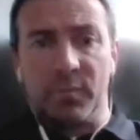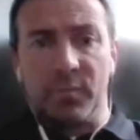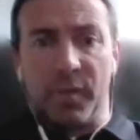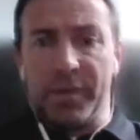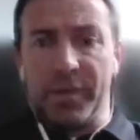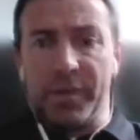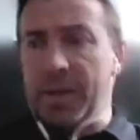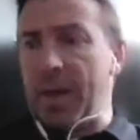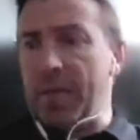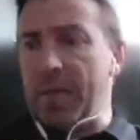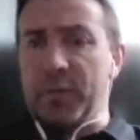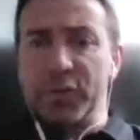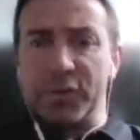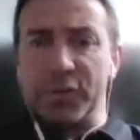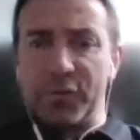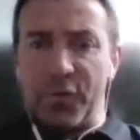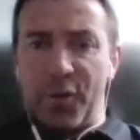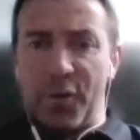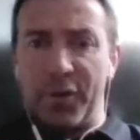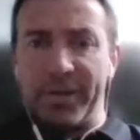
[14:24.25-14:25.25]
When the
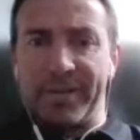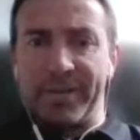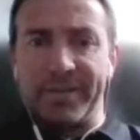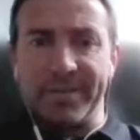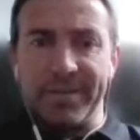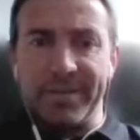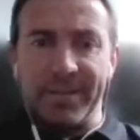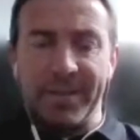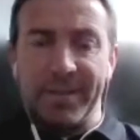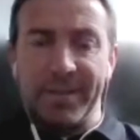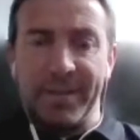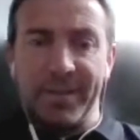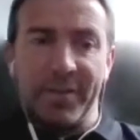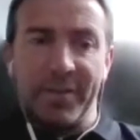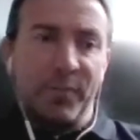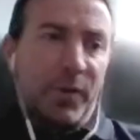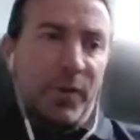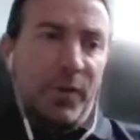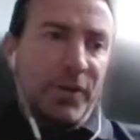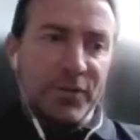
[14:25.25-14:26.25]
adverts are on,
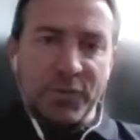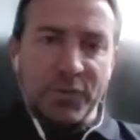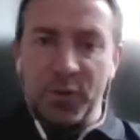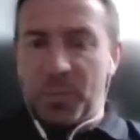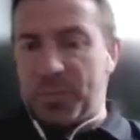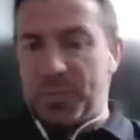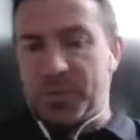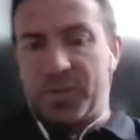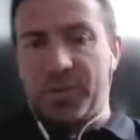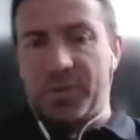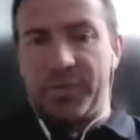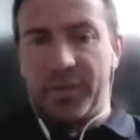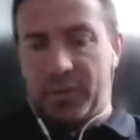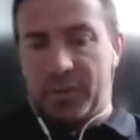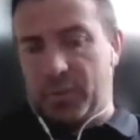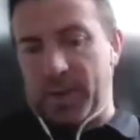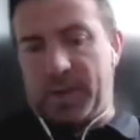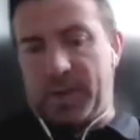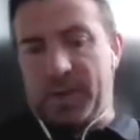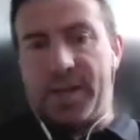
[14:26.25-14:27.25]
and when the soap's on, they'll
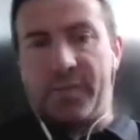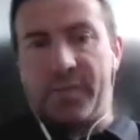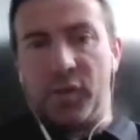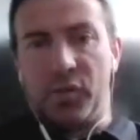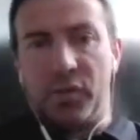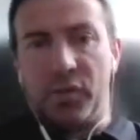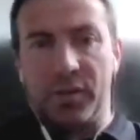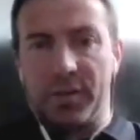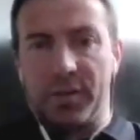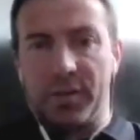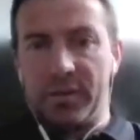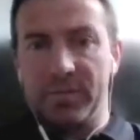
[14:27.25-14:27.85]
quickly have a look.